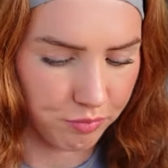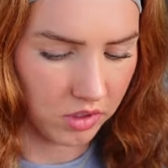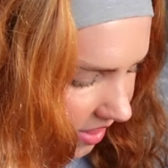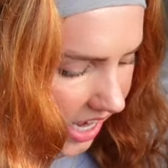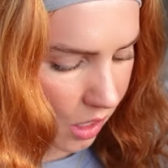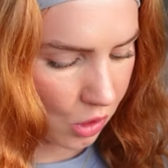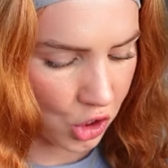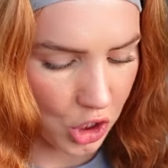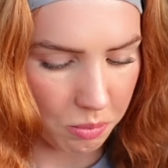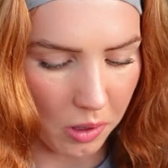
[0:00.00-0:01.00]
And then I'll
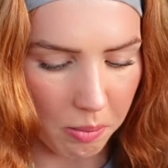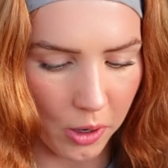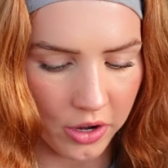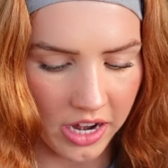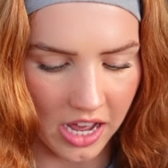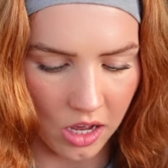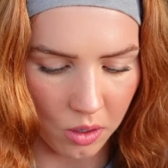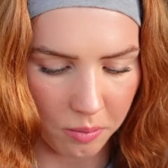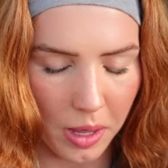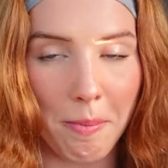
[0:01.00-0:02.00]
just pop on
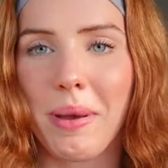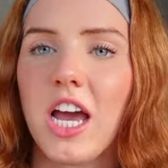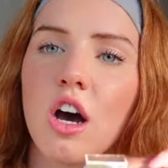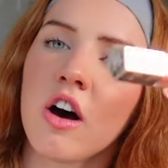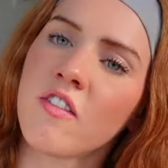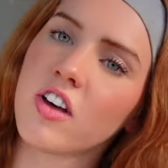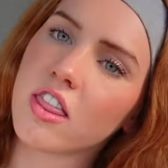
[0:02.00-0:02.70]
now a bit of